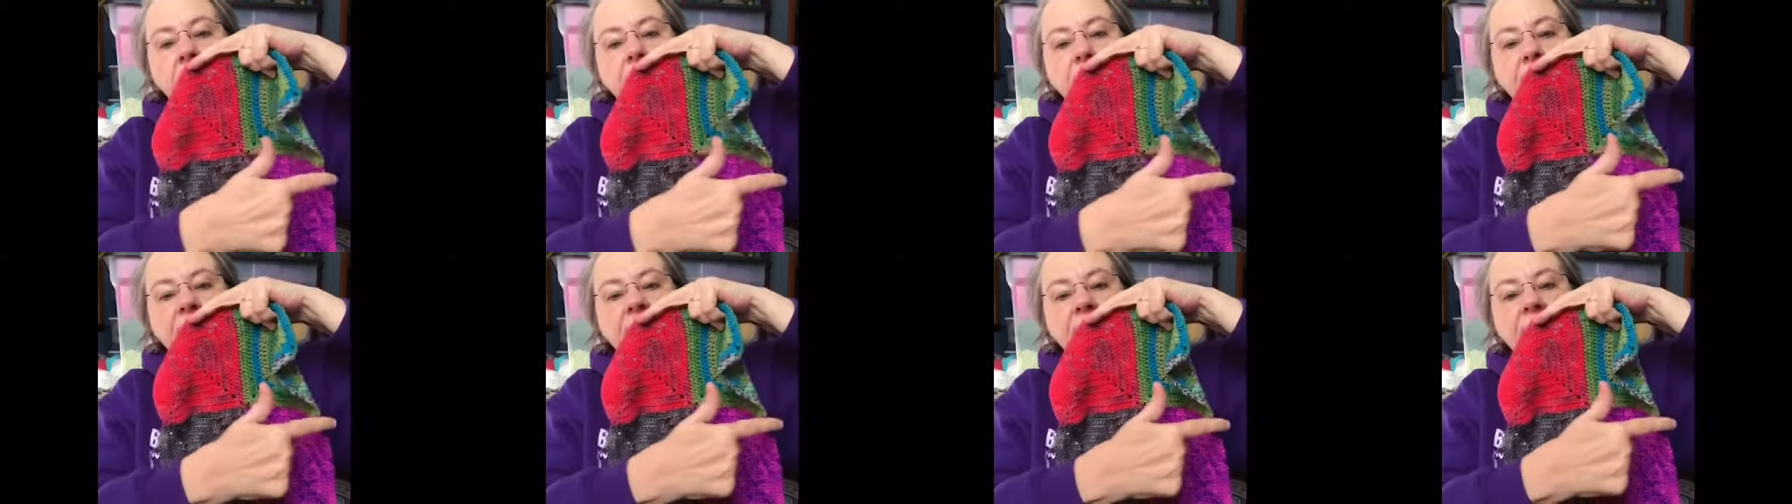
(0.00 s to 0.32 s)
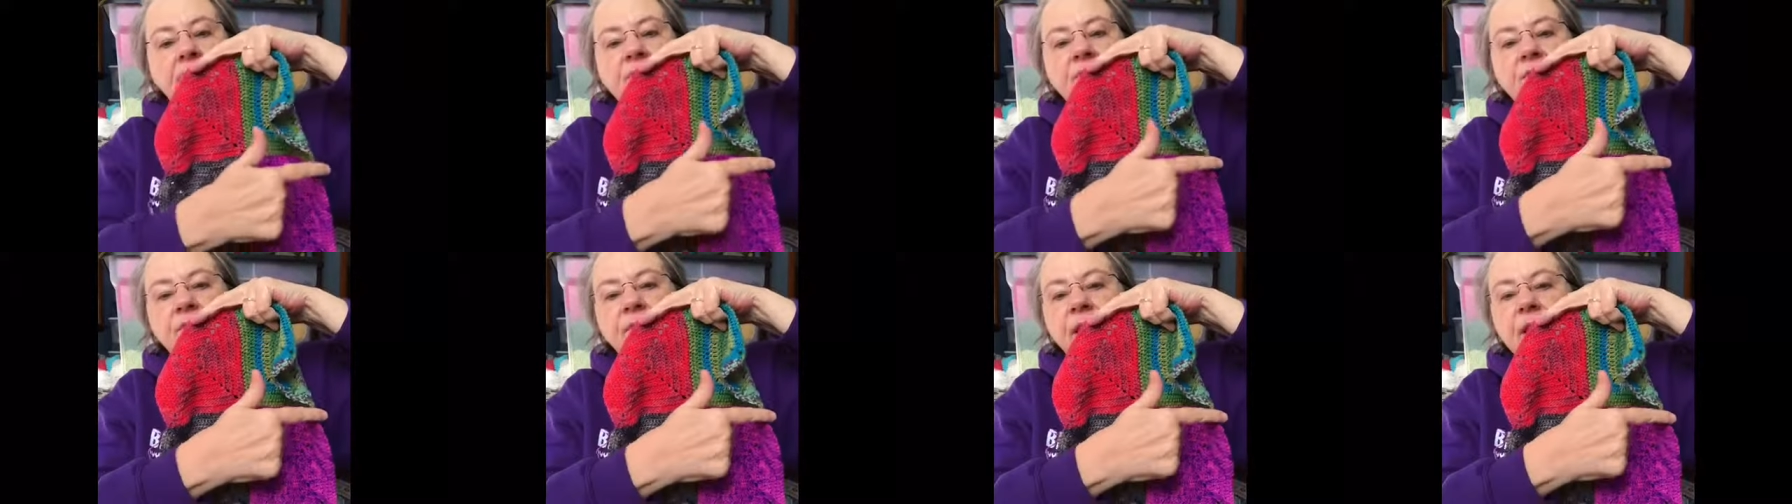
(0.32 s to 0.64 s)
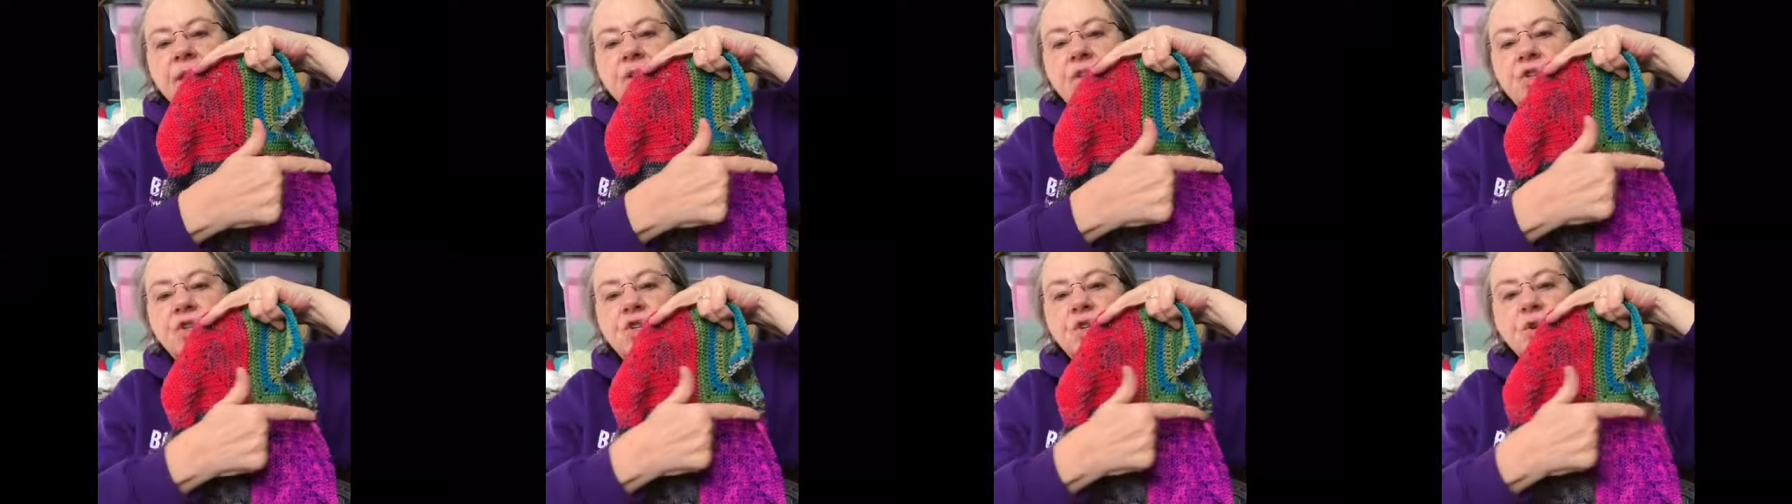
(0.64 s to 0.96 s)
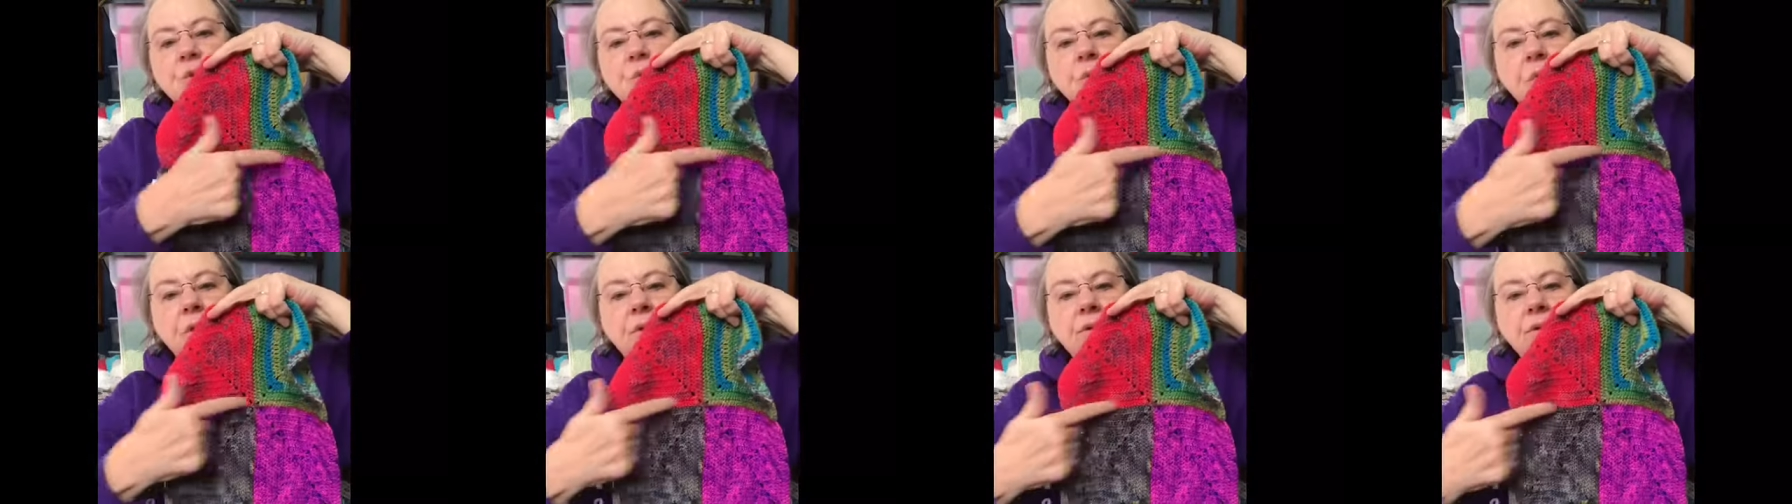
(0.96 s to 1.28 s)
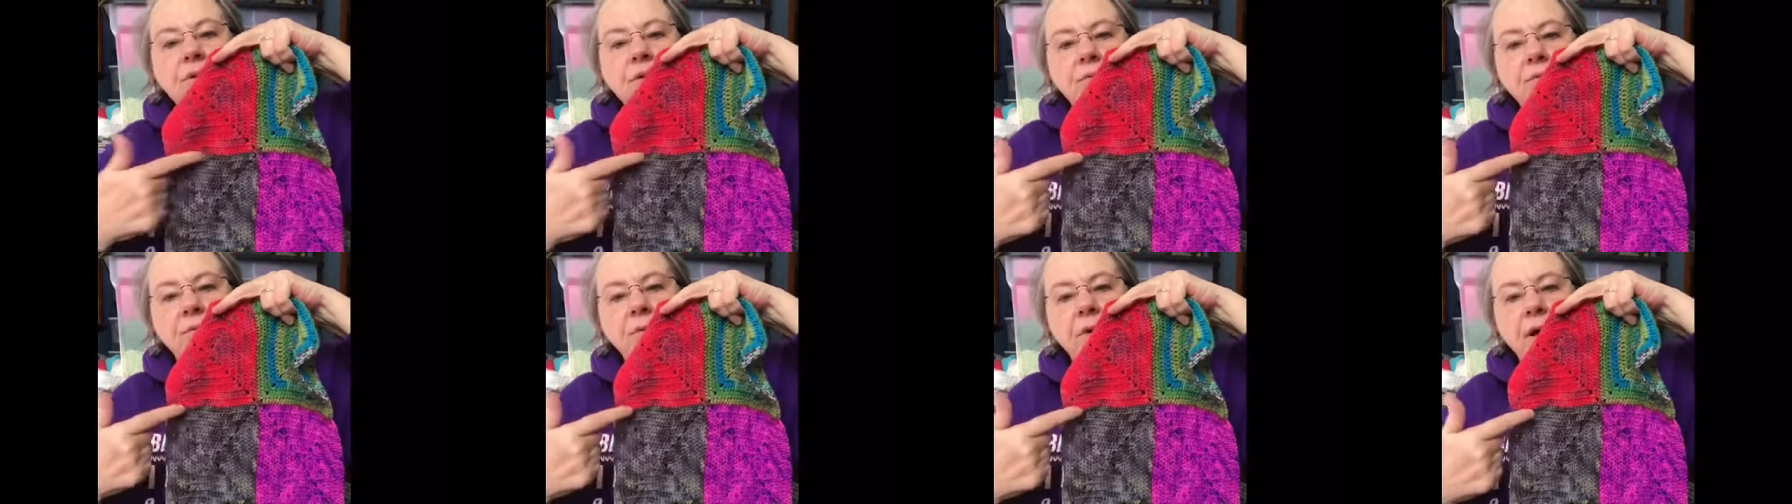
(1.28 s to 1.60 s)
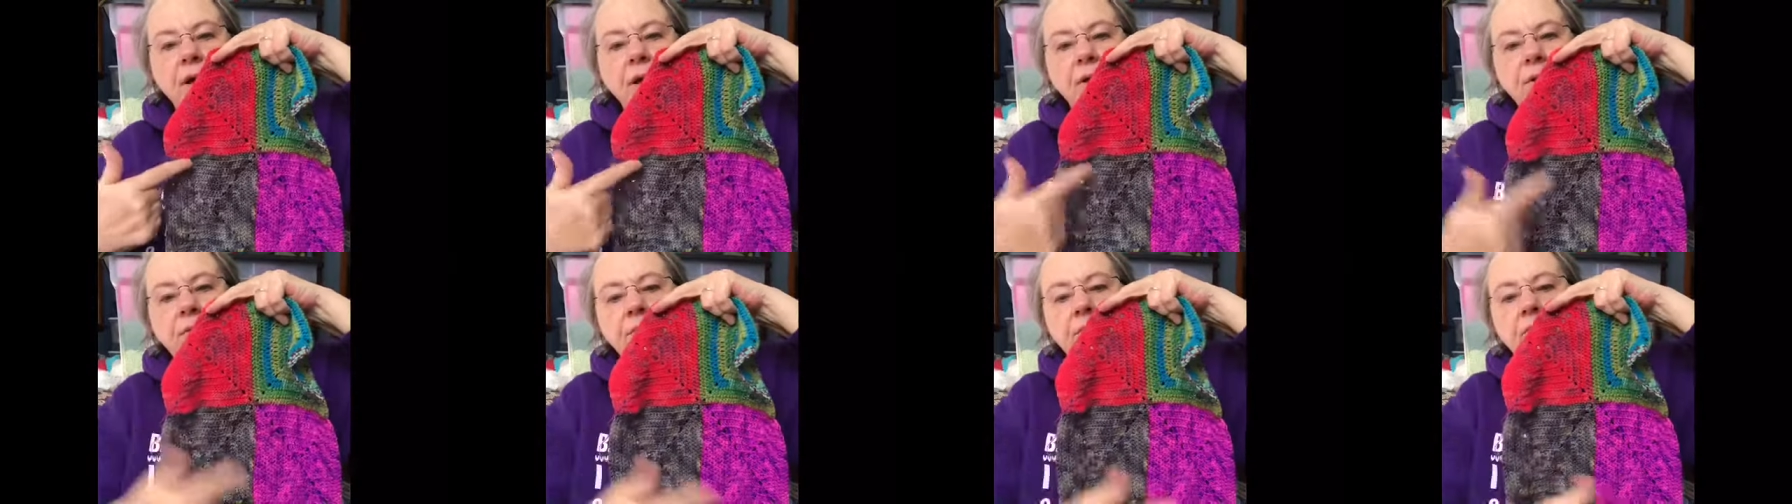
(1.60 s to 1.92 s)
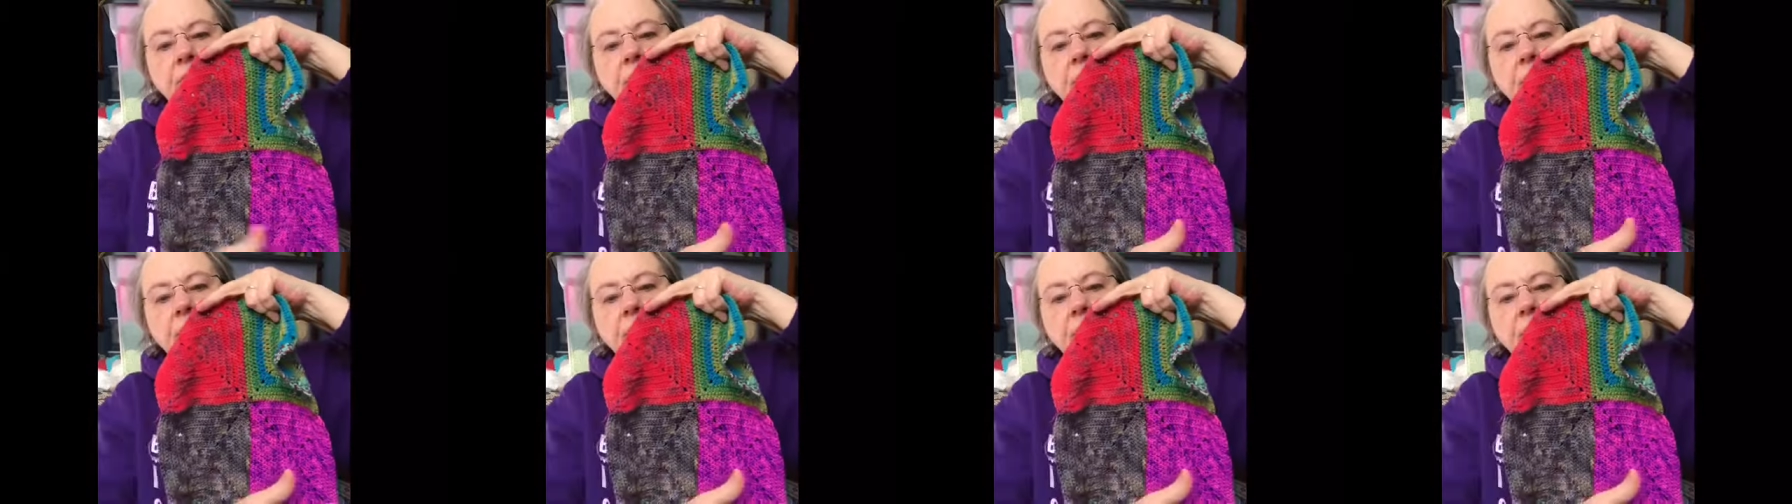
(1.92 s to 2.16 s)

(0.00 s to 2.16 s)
But then you've got short row,